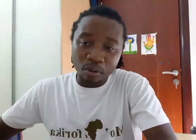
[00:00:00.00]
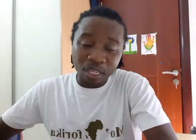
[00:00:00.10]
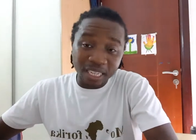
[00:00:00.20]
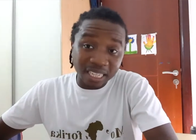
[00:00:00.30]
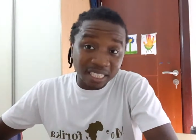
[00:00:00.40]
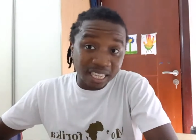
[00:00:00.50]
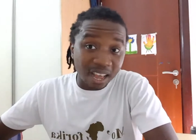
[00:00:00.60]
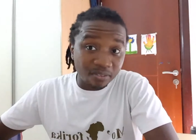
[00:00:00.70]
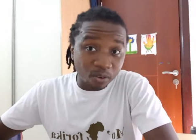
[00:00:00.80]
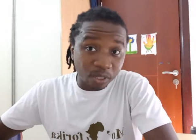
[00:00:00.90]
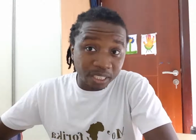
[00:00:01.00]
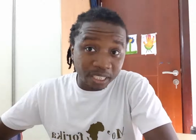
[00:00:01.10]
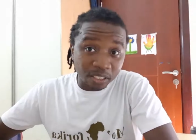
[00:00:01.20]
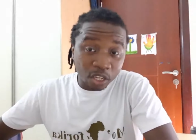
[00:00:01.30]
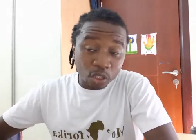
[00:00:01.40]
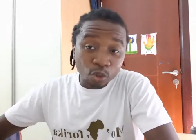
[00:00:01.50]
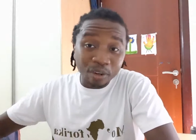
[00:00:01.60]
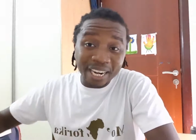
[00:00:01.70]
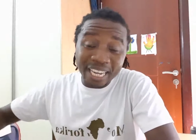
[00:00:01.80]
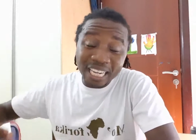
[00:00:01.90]
putting that scaffolding to
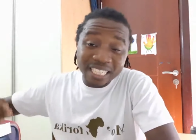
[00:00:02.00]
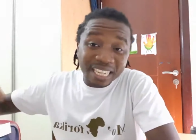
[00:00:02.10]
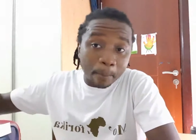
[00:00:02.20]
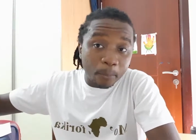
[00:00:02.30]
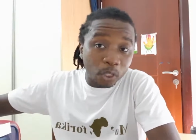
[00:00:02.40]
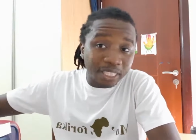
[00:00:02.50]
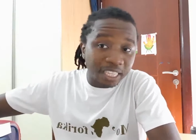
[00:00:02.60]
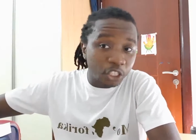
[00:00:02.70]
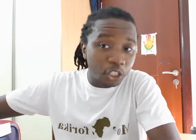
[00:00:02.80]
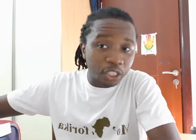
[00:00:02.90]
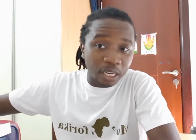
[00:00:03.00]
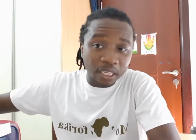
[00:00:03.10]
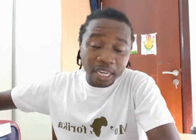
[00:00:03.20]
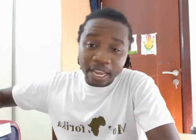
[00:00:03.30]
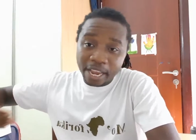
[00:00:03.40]
reach their potential,